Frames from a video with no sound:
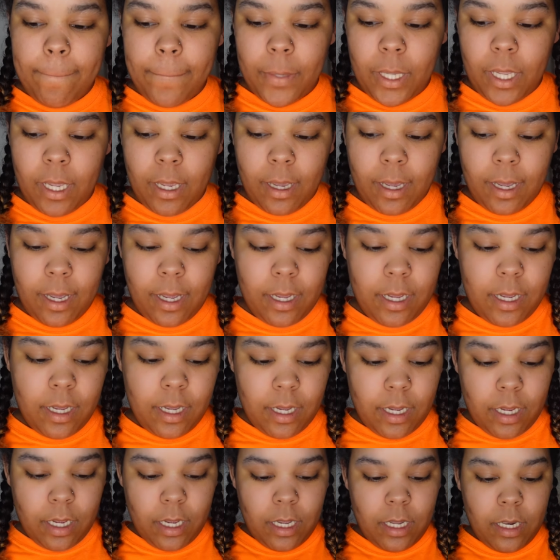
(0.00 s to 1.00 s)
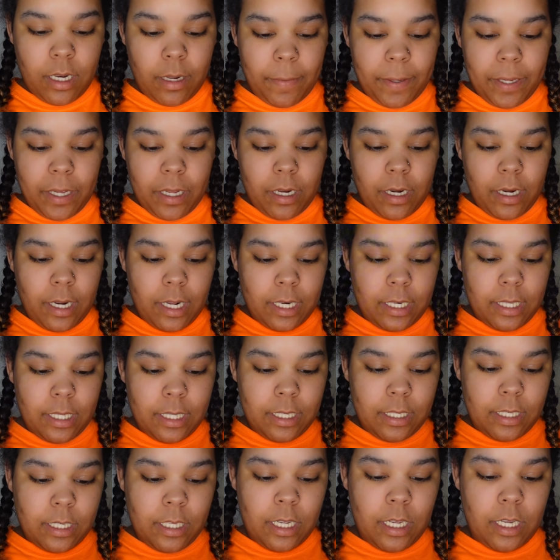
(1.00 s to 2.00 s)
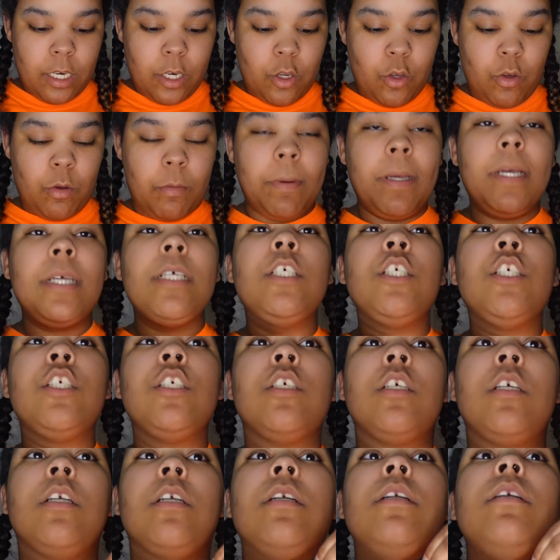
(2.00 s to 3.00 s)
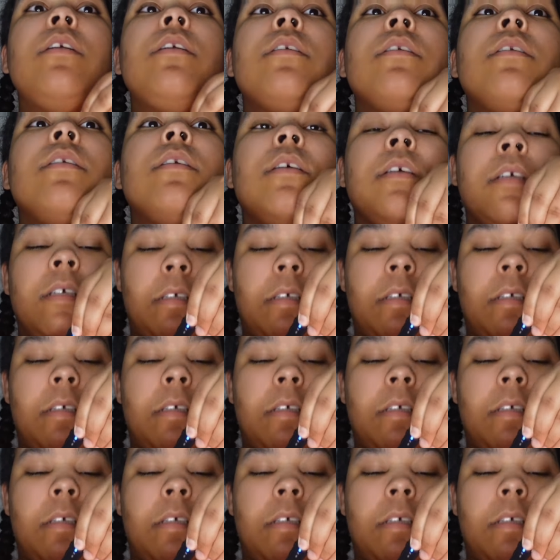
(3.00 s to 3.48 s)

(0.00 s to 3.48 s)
Okay, let me connect this to my shirt.